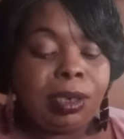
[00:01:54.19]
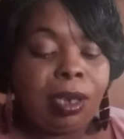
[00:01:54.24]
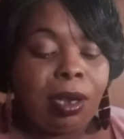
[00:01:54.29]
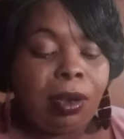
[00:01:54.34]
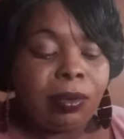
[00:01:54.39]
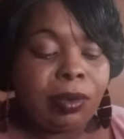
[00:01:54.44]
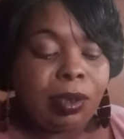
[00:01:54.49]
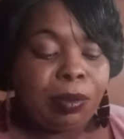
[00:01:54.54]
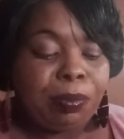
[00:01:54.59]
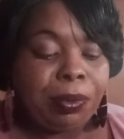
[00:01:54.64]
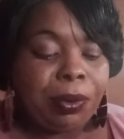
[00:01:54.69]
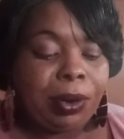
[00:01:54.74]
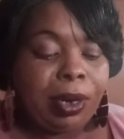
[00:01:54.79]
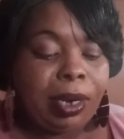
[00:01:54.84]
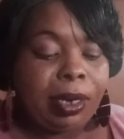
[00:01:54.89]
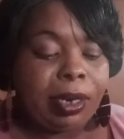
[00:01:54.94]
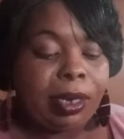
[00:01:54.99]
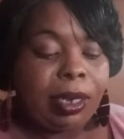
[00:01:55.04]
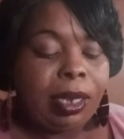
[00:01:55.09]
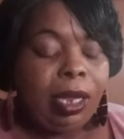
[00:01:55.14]
talk to
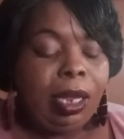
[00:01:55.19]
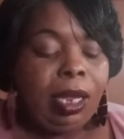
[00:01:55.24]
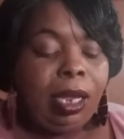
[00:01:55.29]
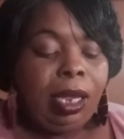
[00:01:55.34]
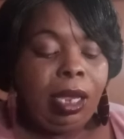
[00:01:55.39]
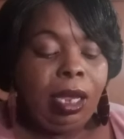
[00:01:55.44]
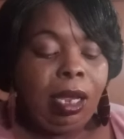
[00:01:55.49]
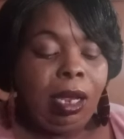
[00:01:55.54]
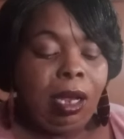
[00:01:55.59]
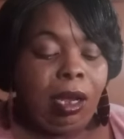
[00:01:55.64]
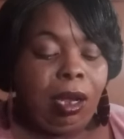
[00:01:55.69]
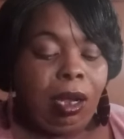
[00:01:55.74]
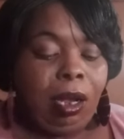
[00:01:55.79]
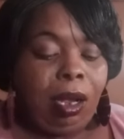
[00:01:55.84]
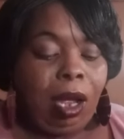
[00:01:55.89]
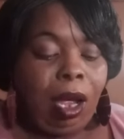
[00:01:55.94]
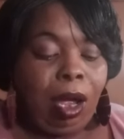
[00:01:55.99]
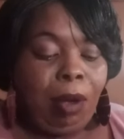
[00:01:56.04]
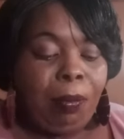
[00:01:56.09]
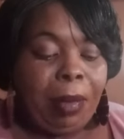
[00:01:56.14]
Brandon
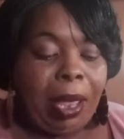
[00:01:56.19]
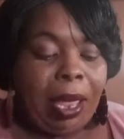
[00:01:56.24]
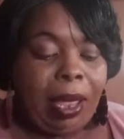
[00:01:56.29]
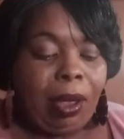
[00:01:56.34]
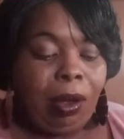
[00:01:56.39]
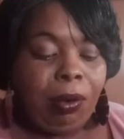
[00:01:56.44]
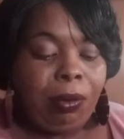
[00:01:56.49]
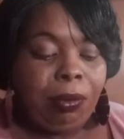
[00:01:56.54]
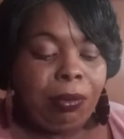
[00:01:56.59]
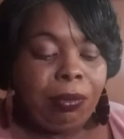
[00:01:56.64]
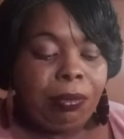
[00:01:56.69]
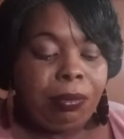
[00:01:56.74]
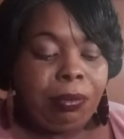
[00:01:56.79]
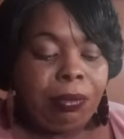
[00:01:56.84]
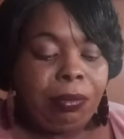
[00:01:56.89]
uh, about